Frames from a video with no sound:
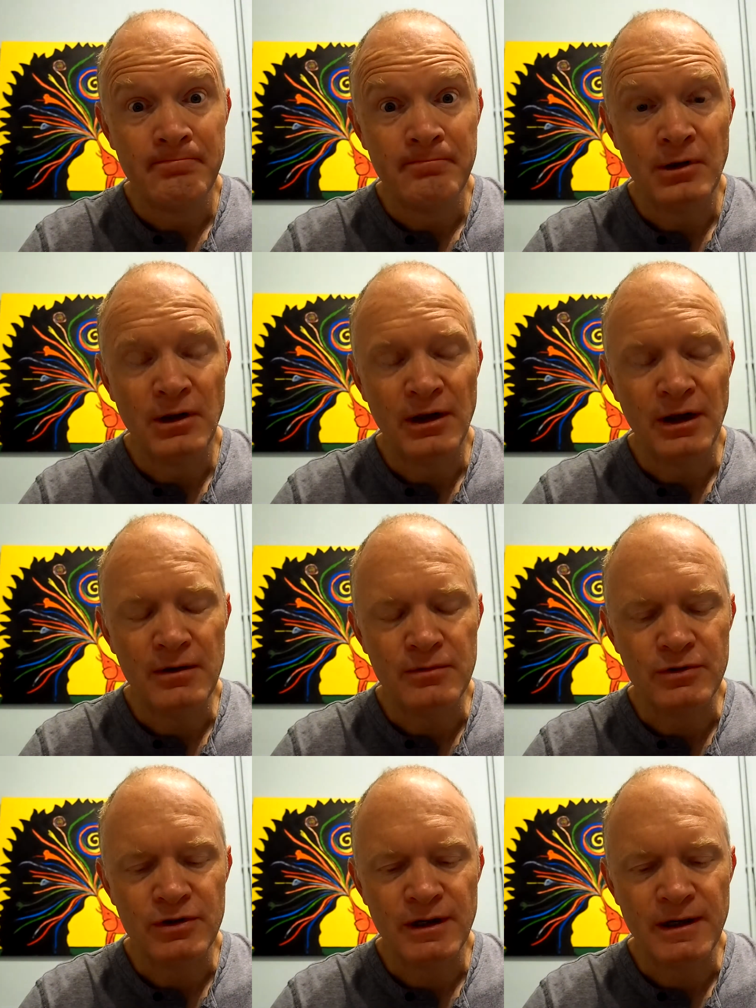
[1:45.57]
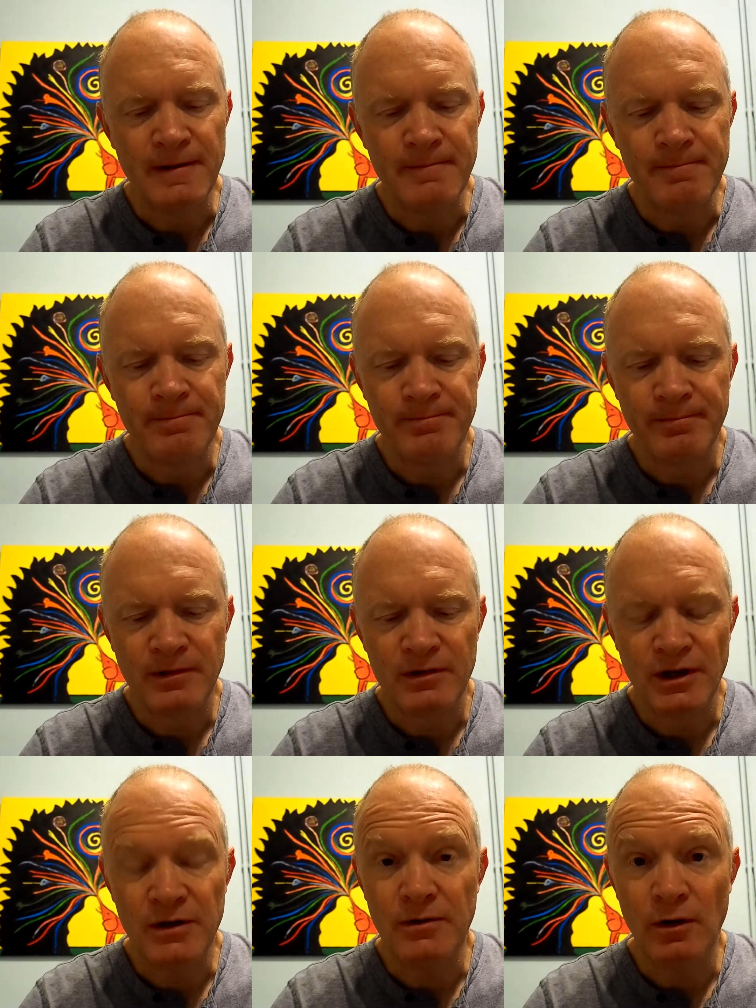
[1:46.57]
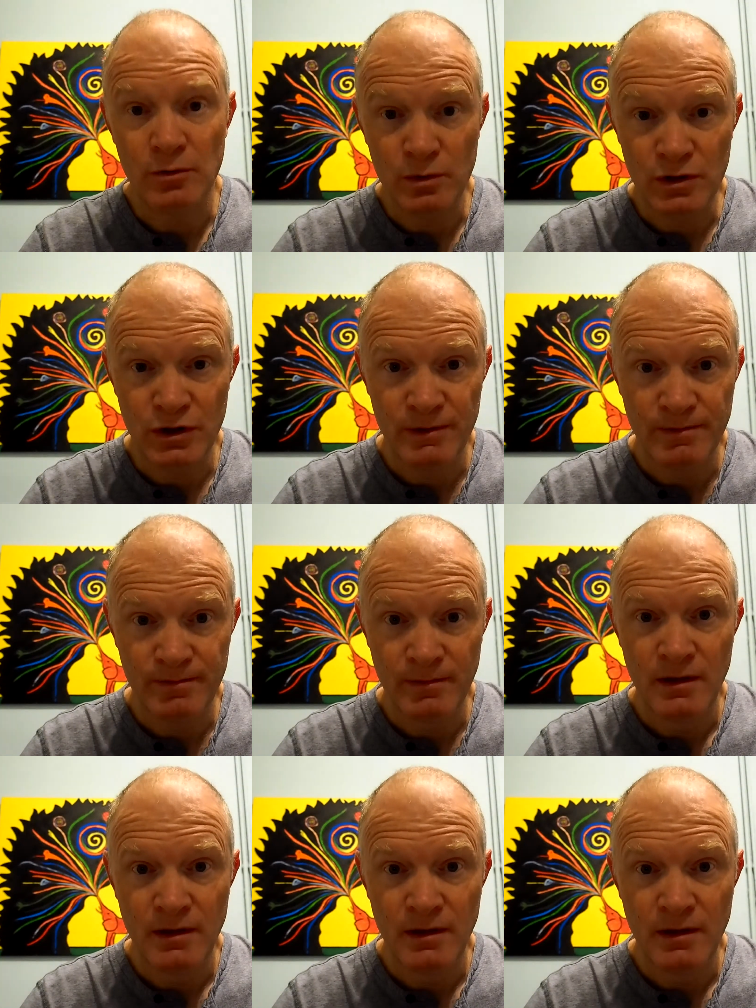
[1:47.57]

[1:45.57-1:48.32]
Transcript: But there you go, we'll see. So, onwards.